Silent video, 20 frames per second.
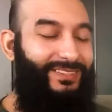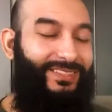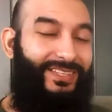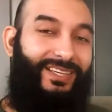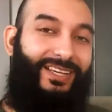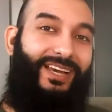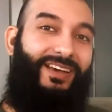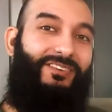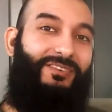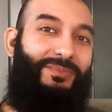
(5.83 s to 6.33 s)

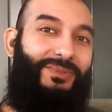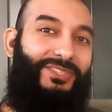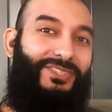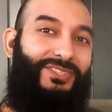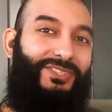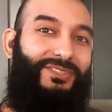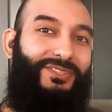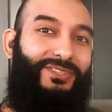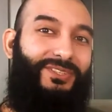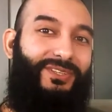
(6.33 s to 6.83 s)
today I will be
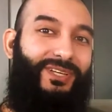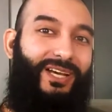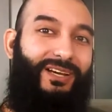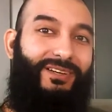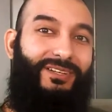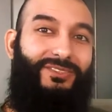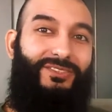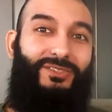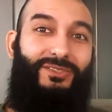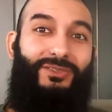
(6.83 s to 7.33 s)
showing you
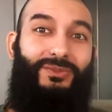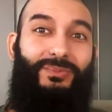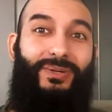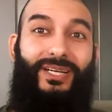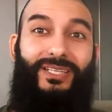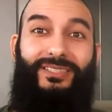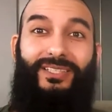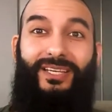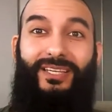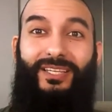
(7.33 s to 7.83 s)
how I do
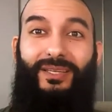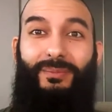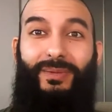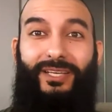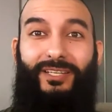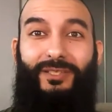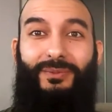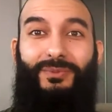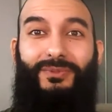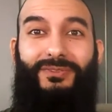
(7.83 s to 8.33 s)
my daily
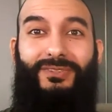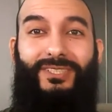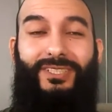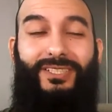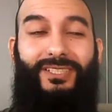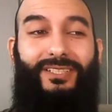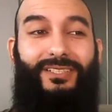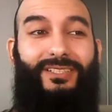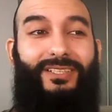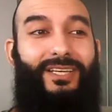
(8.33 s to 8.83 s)
makeup
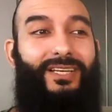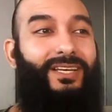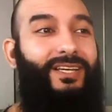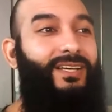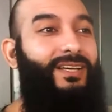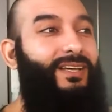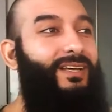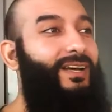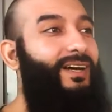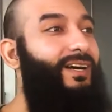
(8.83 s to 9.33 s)
routine,
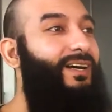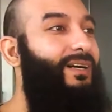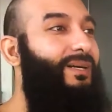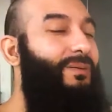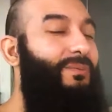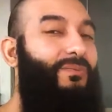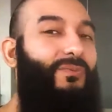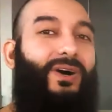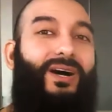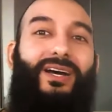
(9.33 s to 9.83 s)

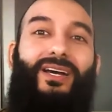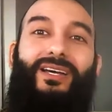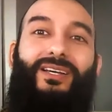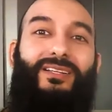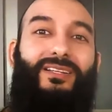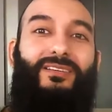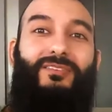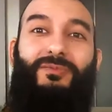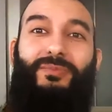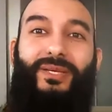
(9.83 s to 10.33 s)
why
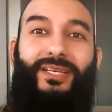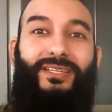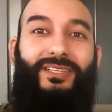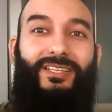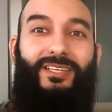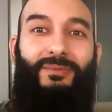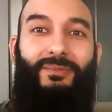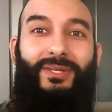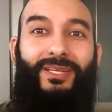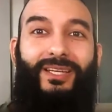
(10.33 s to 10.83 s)
I love
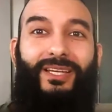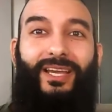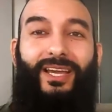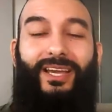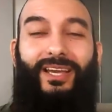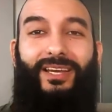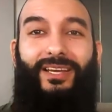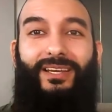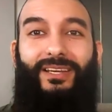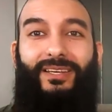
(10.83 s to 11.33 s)
makeup,
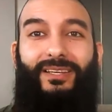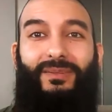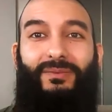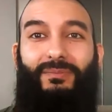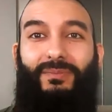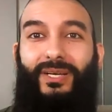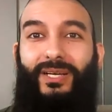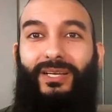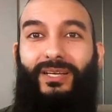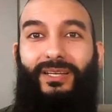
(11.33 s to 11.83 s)

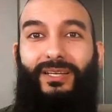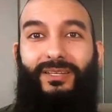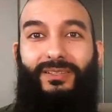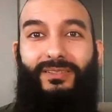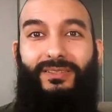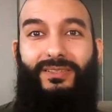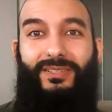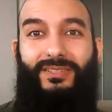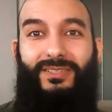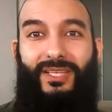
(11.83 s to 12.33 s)
and my
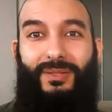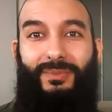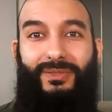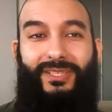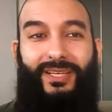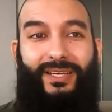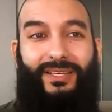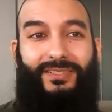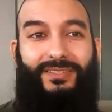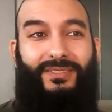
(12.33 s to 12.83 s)

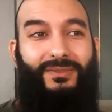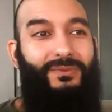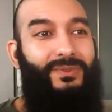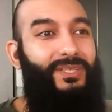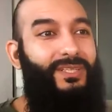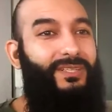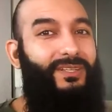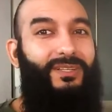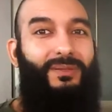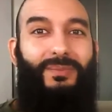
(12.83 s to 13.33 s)
disabled hacks and
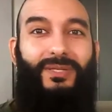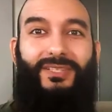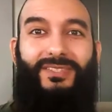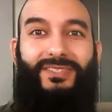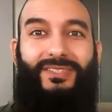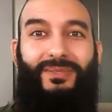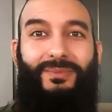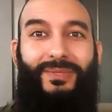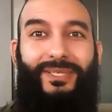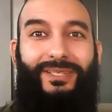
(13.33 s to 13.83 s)
what it all
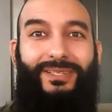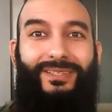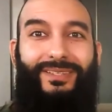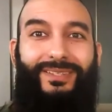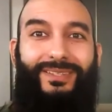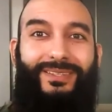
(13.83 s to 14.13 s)
means to me.